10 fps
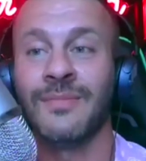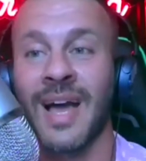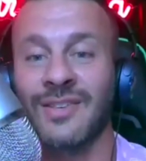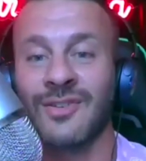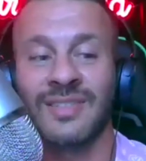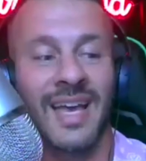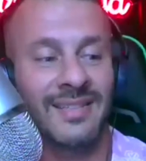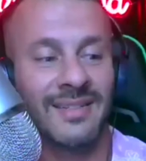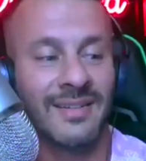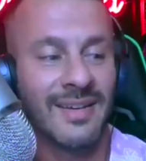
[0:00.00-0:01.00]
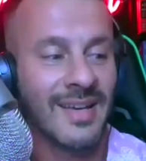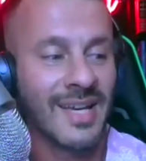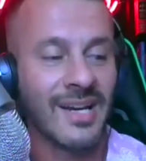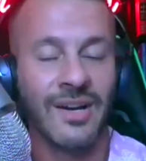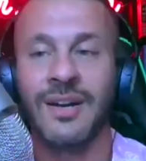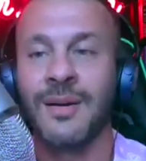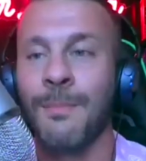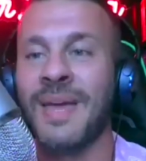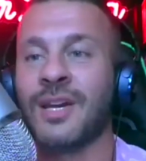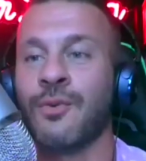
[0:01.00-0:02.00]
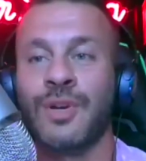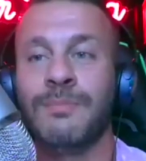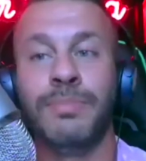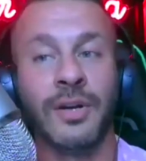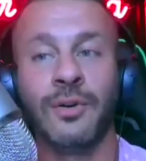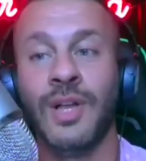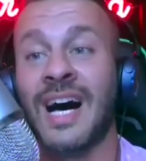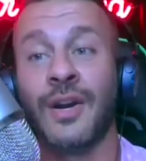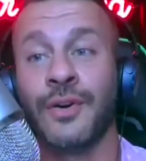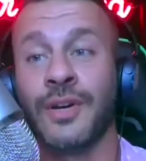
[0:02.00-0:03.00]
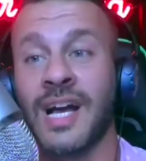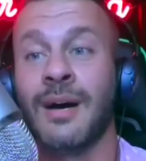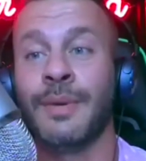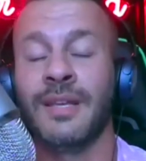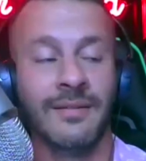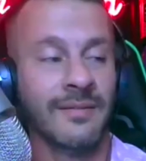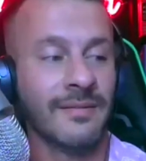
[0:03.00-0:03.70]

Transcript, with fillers: I just had to make a rebuttal on her comment.